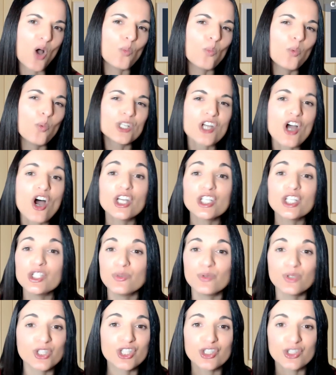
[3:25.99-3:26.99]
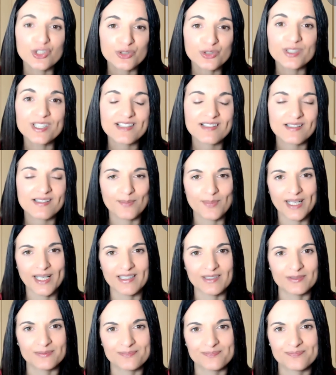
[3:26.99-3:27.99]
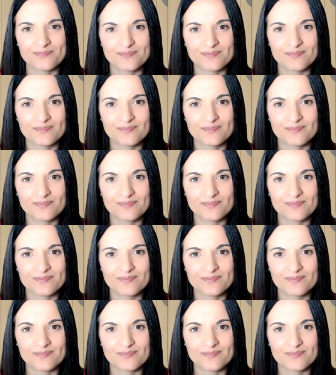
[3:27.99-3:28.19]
What are you curious about?